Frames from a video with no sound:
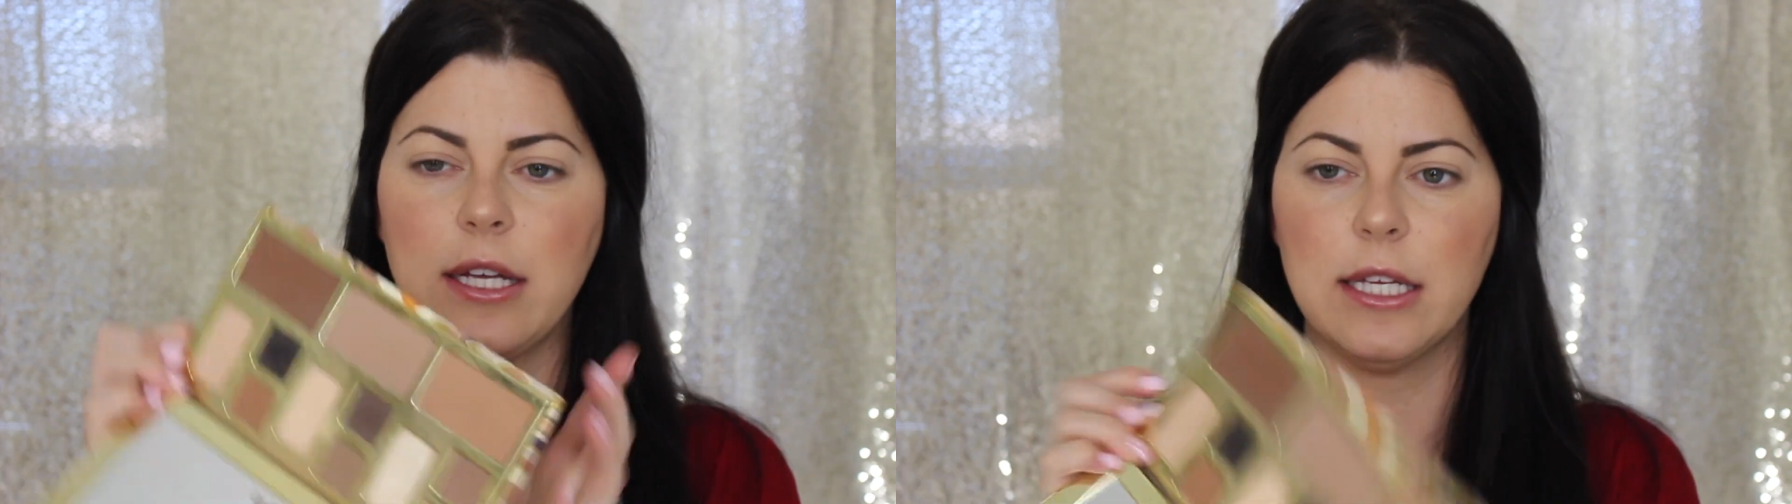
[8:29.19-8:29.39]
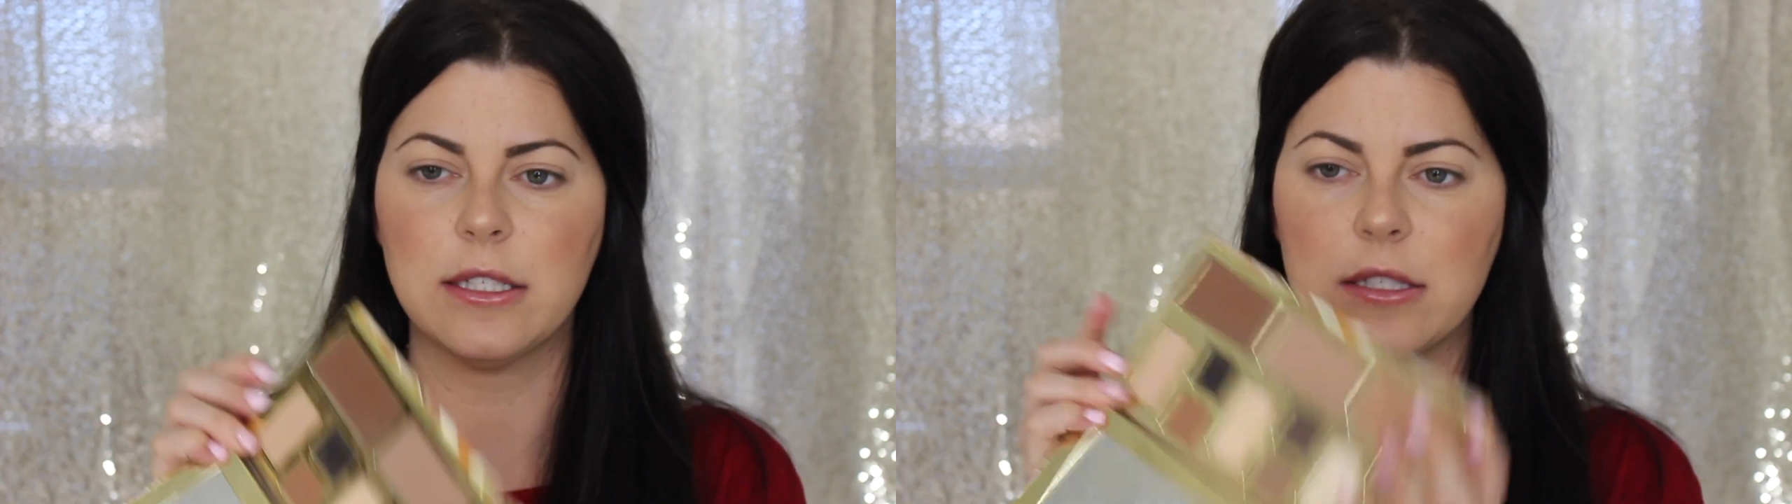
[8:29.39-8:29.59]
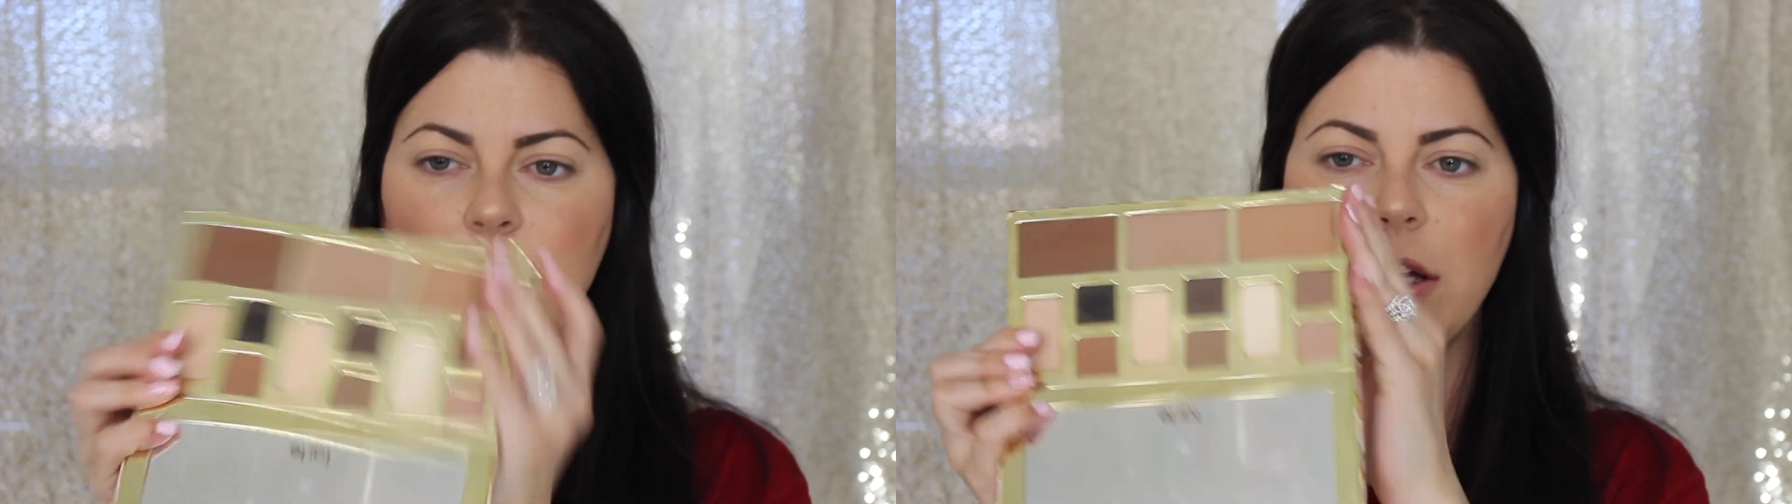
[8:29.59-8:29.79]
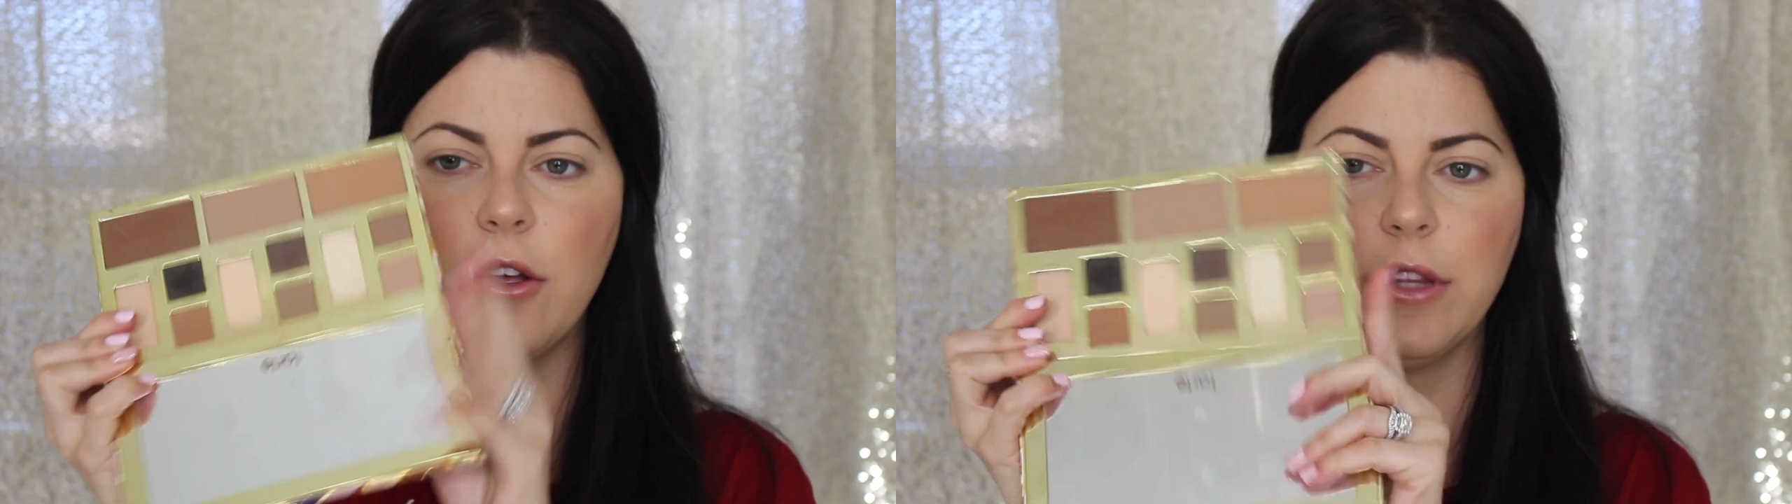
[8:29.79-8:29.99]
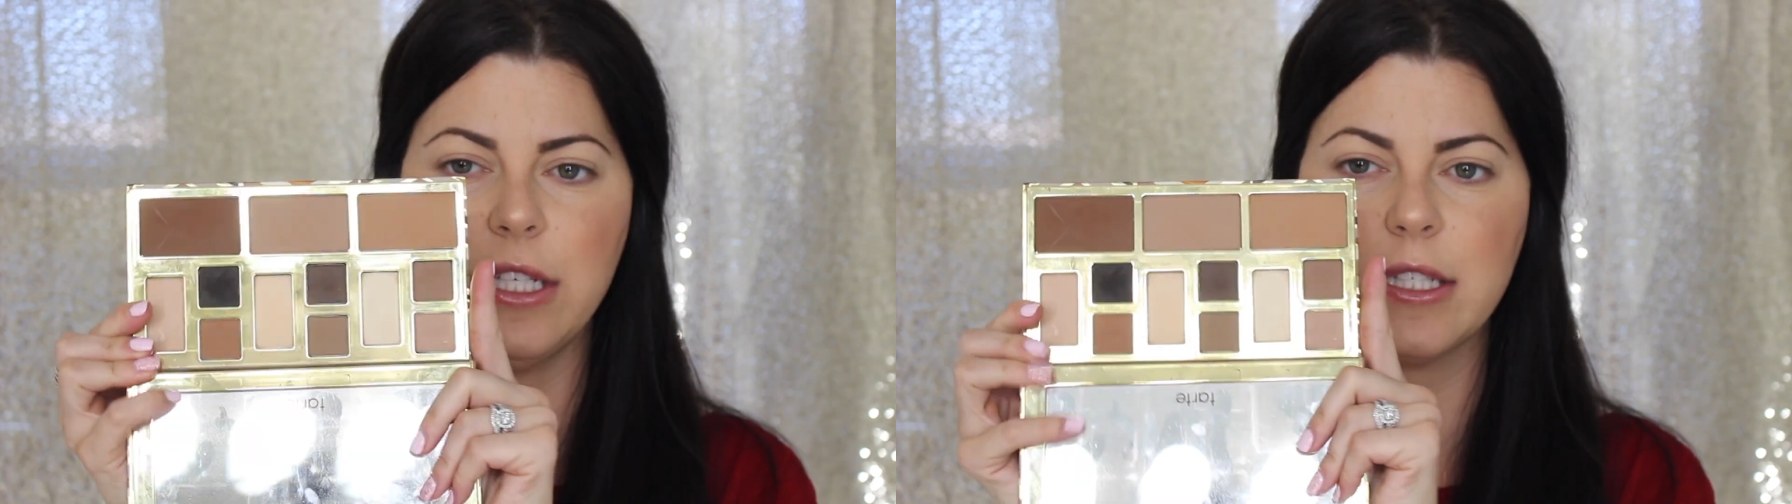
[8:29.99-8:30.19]
has
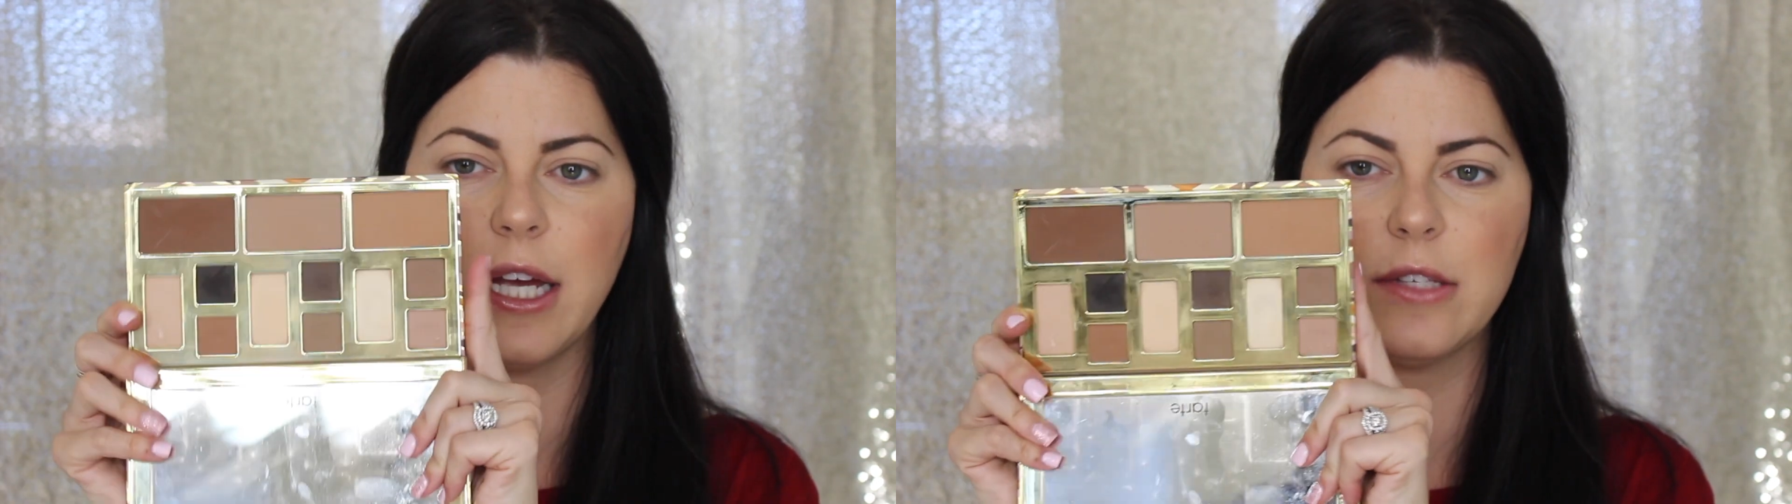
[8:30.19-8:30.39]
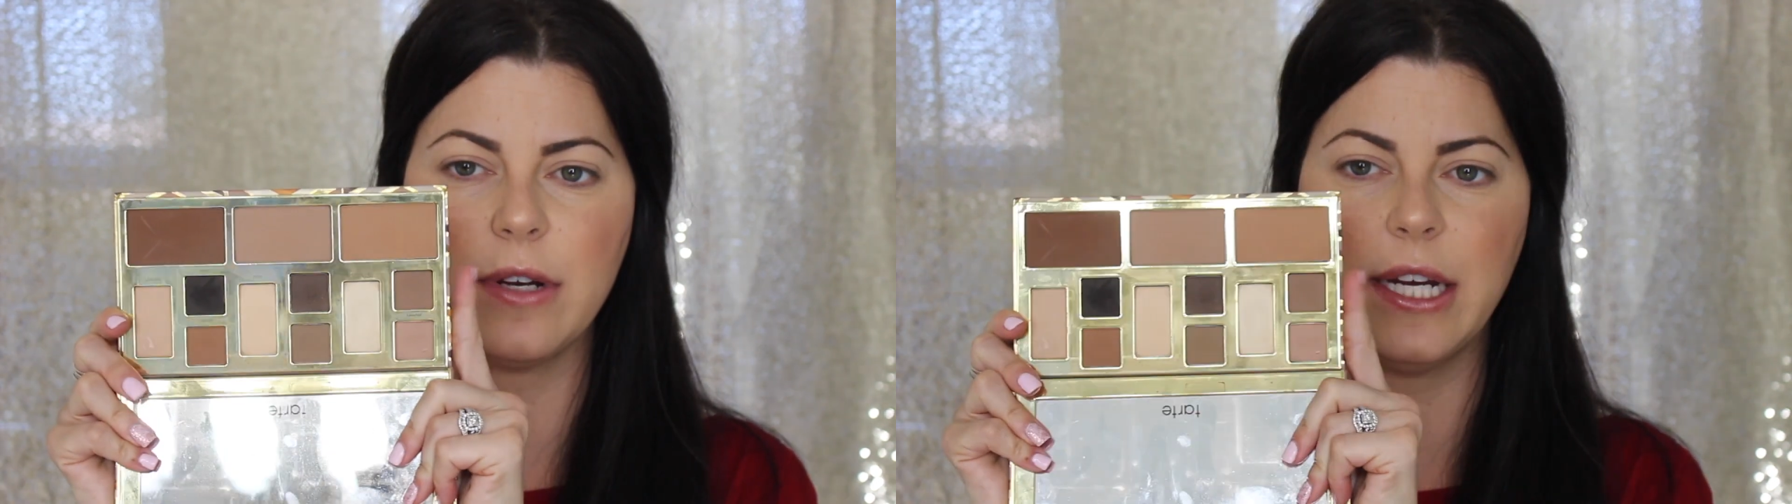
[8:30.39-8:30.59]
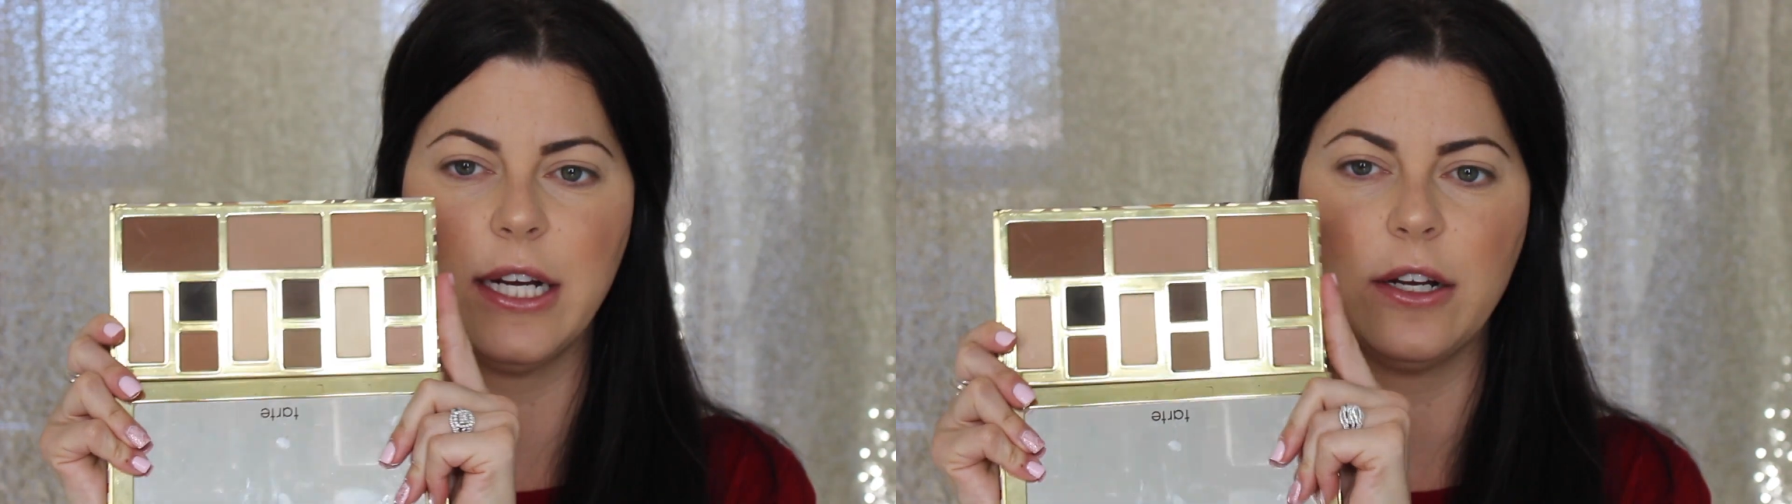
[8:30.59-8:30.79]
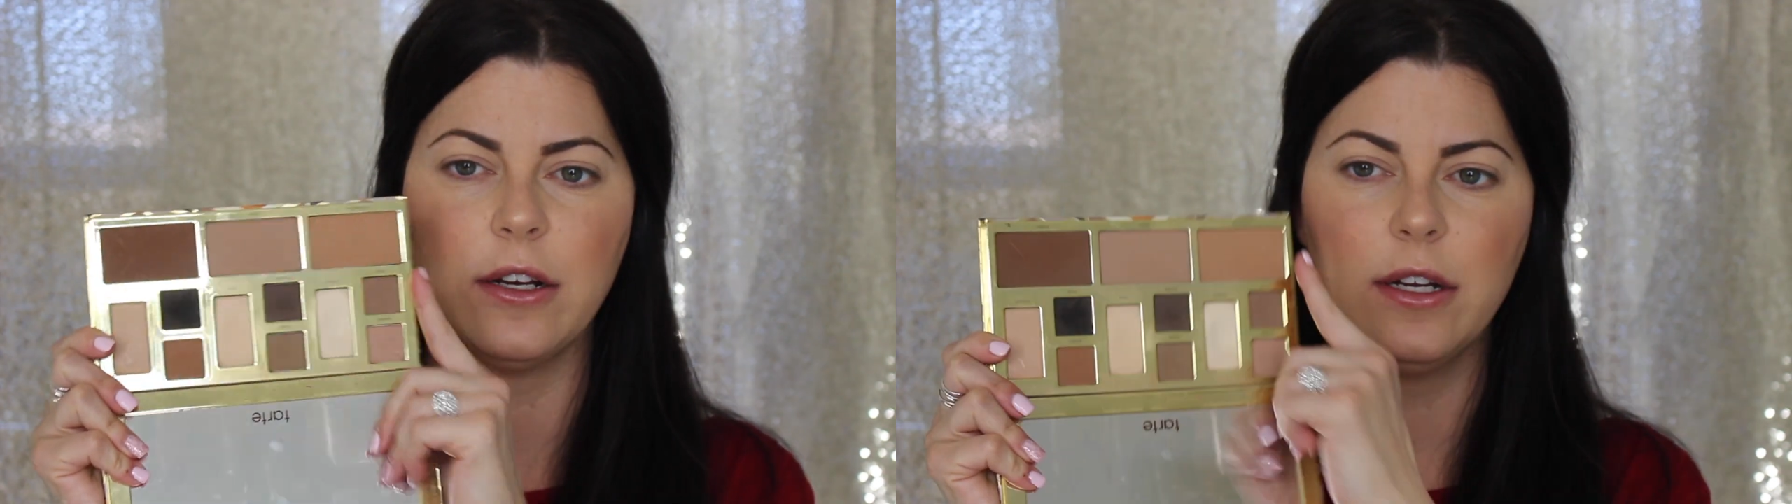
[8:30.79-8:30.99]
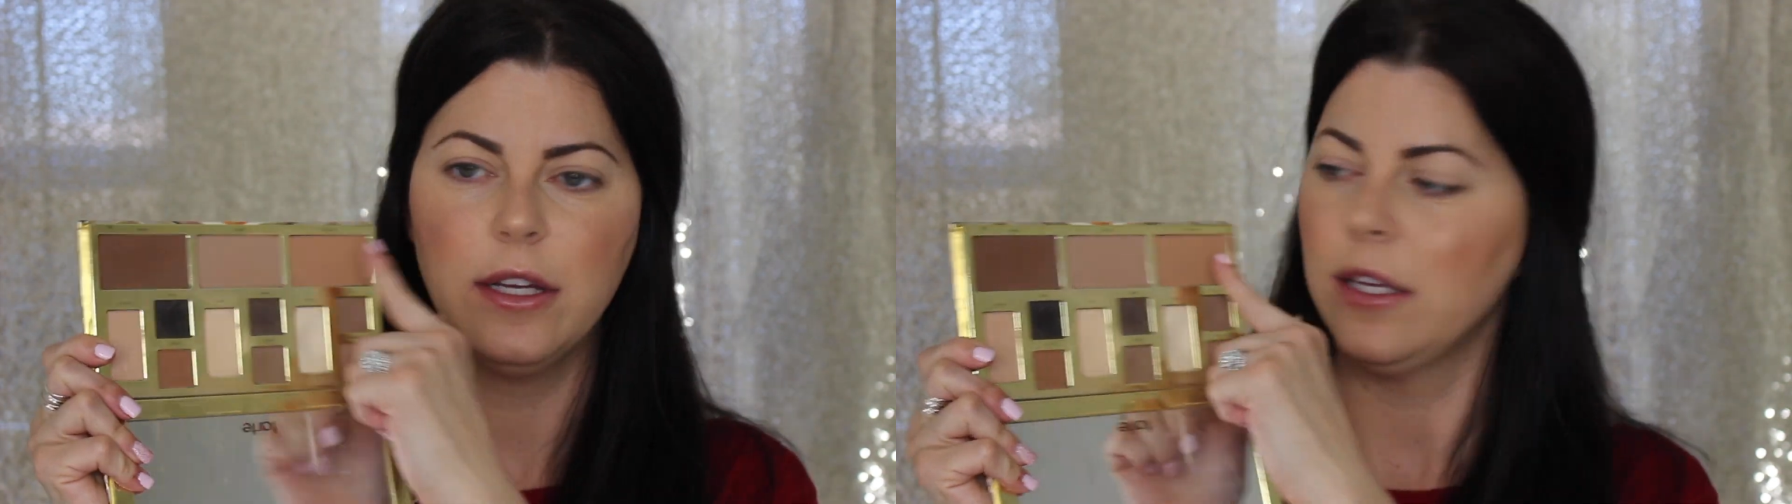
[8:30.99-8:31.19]
all these guys right here.